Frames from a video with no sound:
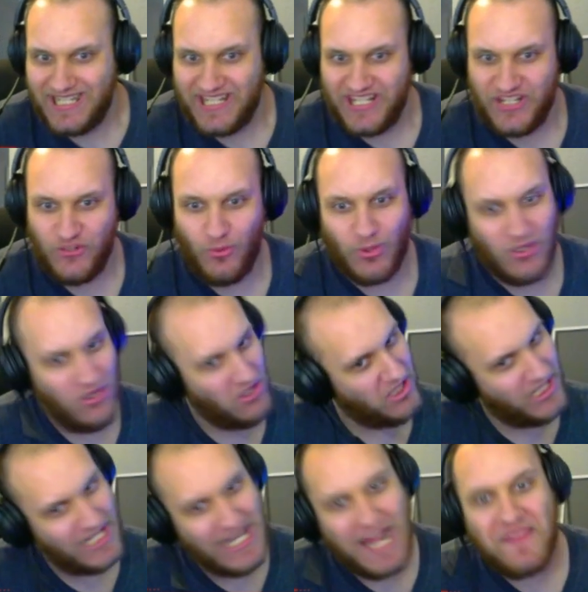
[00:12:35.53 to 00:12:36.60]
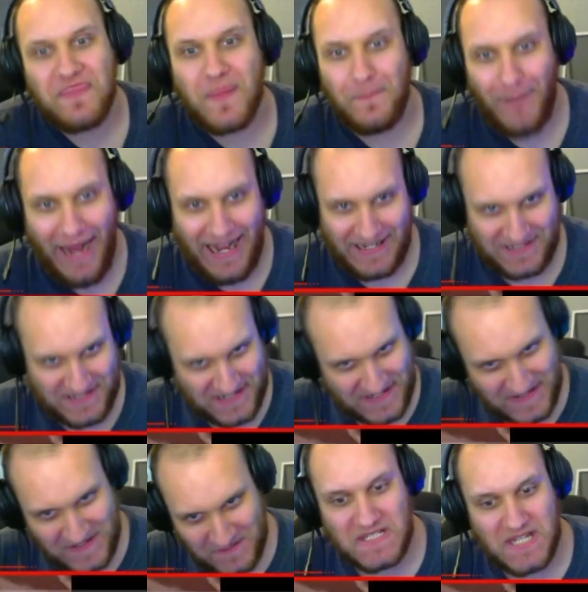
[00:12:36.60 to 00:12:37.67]
You were looking at the
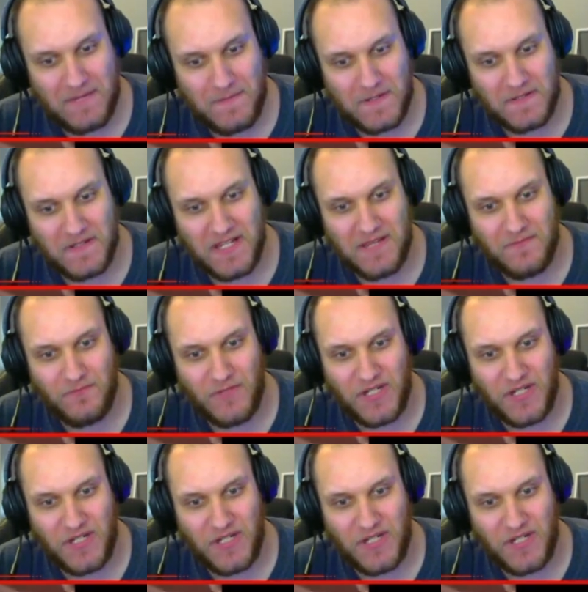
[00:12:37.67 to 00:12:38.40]
box. Typically, when